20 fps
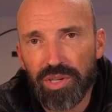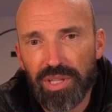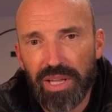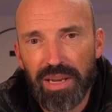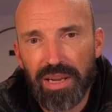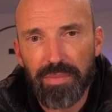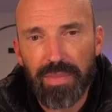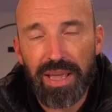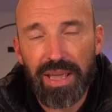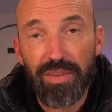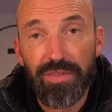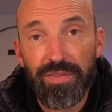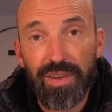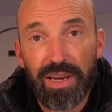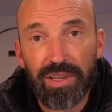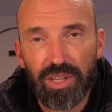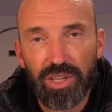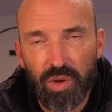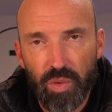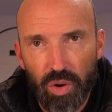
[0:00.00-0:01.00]
then it may
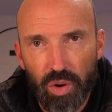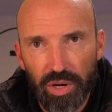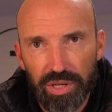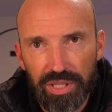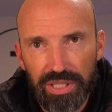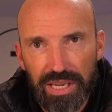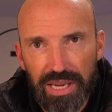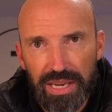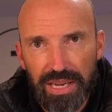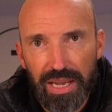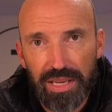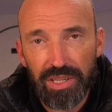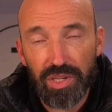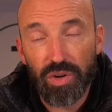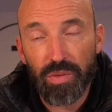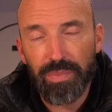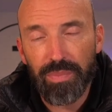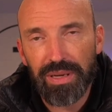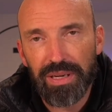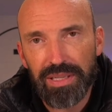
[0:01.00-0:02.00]
affect the quality and your
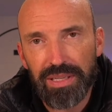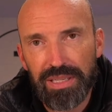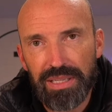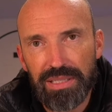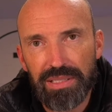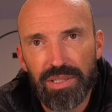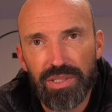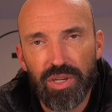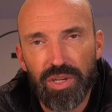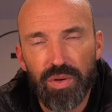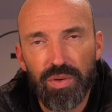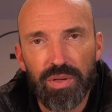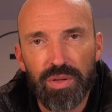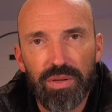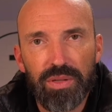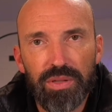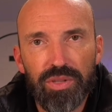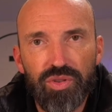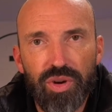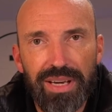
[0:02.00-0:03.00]
ability to do
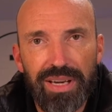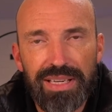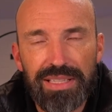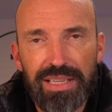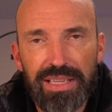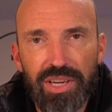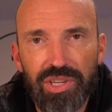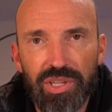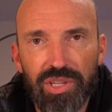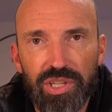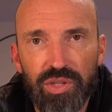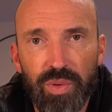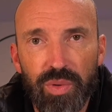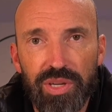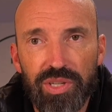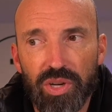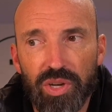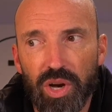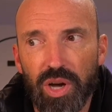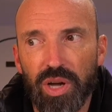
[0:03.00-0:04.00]
training sessions
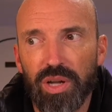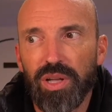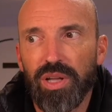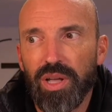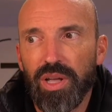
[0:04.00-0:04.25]
which are